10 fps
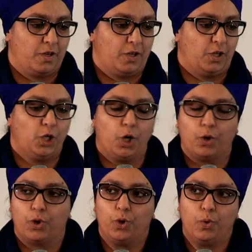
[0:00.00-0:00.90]
You know,
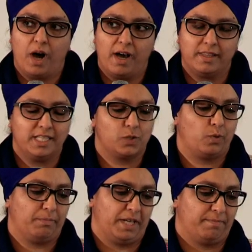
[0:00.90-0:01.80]
who are these
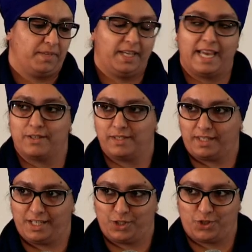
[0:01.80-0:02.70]
women in our Sikh
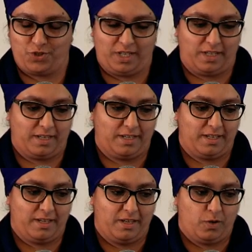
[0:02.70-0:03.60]
history?
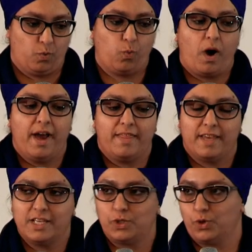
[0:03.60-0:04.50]
Why are
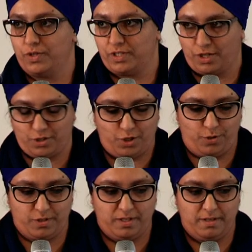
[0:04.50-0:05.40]
their stories not
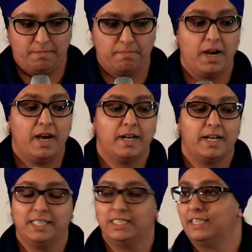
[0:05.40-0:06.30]
told?
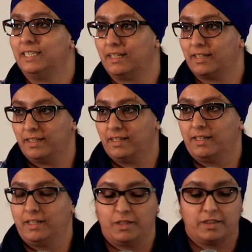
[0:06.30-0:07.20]
Maharani Jinda,
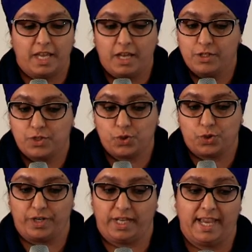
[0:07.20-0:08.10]
her
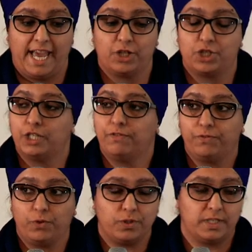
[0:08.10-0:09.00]
story, how she
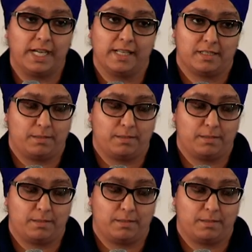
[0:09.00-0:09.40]
fought against the